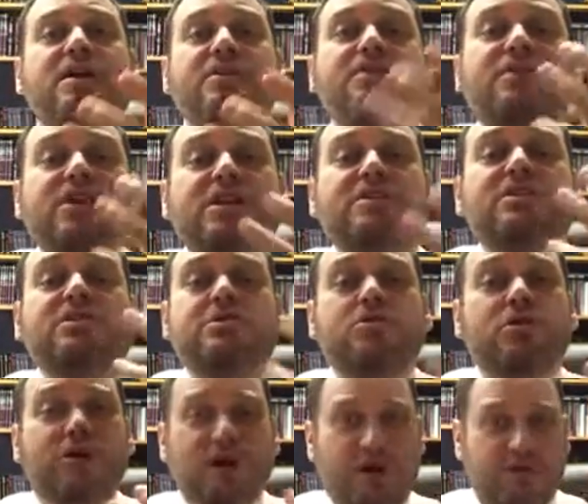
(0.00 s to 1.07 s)
these
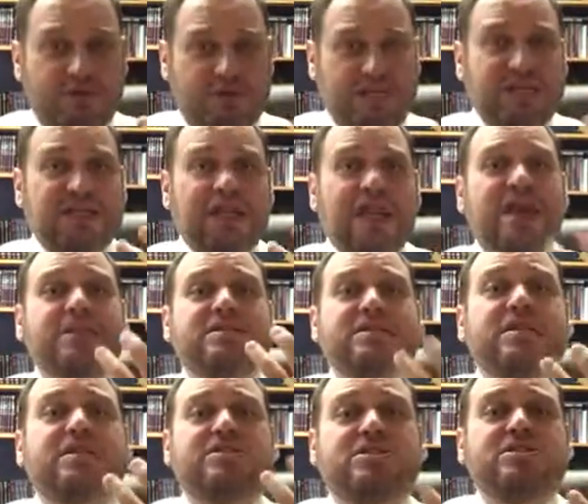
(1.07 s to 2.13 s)
luchos, he takes
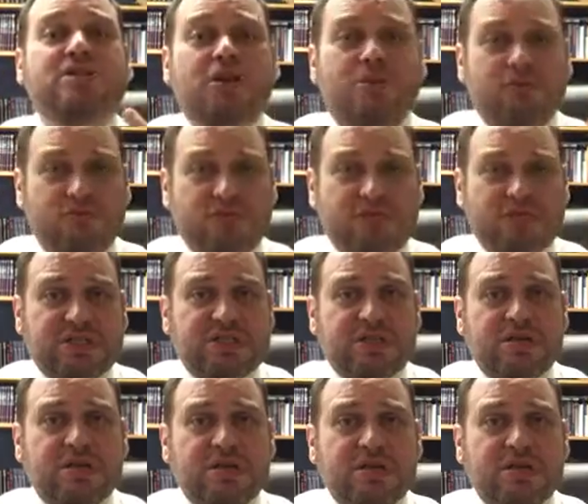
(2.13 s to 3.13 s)
these stones,